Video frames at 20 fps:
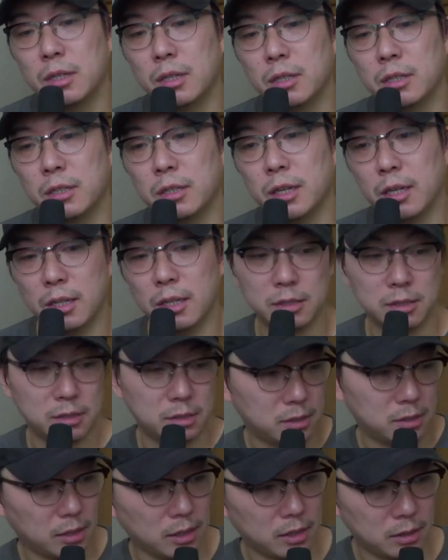Yeah,
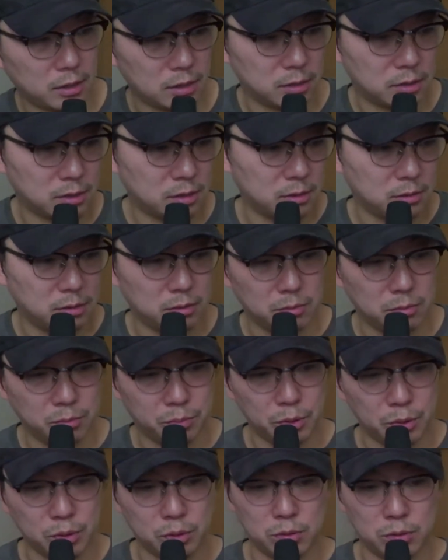let's get this
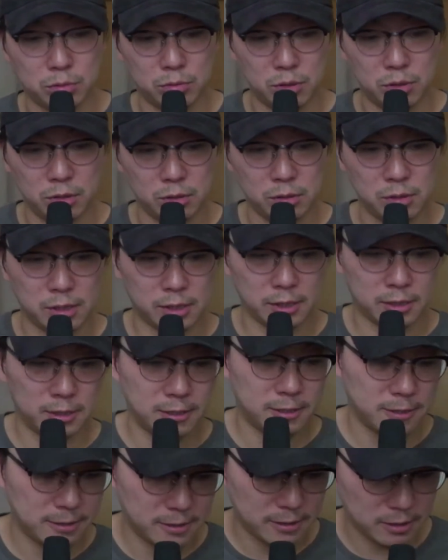ball rolling,
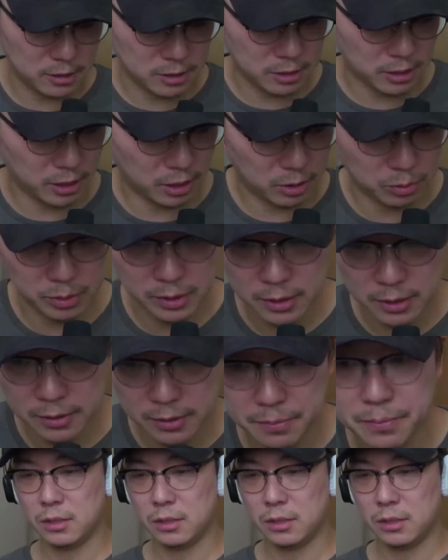shall we?